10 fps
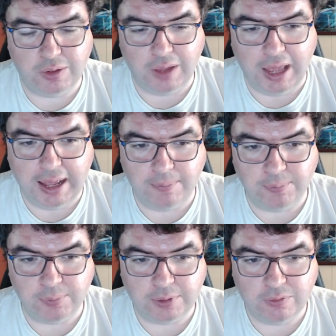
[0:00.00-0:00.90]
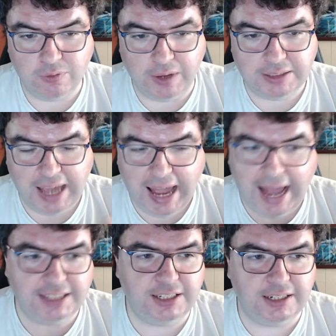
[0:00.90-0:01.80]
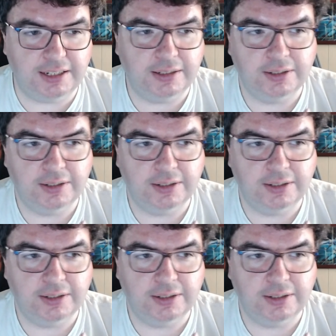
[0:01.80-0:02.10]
um, fantastic,